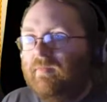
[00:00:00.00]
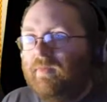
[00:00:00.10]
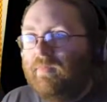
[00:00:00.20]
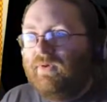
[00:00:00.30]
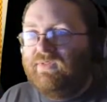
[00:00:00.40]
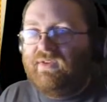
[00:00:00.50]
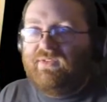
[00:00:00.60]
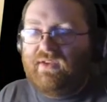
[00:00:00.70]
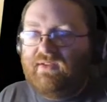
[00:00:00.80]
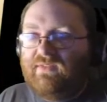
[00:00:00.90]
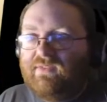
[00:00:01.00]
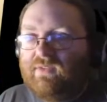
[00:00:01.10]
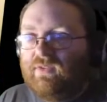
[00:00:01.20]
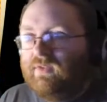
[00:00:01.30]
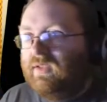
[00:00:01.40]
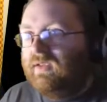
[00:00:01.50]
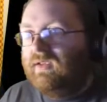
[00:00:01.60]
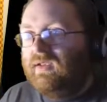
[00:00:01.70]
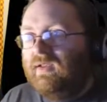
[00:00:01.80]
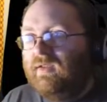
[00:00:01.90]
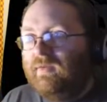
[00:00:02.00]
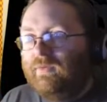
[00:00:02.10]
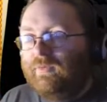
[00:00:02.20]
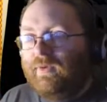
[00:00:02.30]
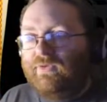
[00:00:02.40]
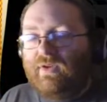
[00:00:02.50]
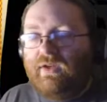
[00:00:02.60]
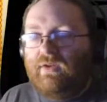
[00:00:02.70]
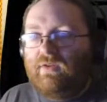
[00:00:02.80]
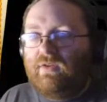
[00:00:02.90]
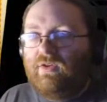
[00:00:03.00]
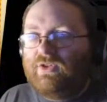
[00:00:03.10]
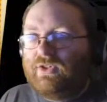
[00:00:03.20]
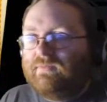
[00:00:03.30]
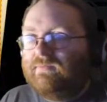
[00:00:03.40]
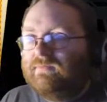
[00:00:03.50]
The point is, it's supposedly not a country.